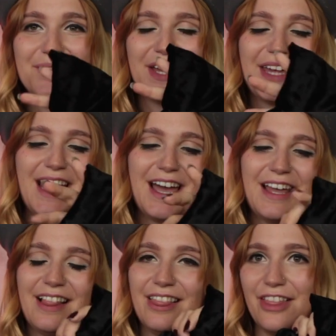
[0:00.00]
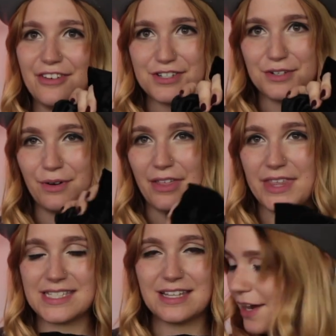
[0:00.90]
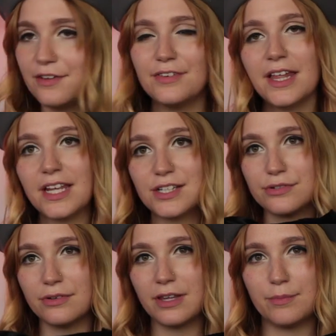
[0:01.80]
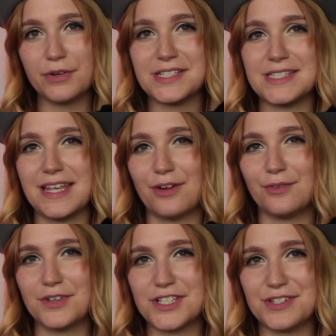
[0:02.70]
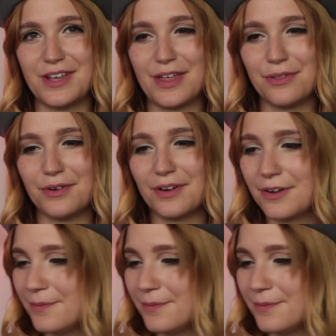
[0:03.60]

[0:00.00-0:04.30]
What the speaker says: but I love to wear this and I feel like it truly brings the outfit together.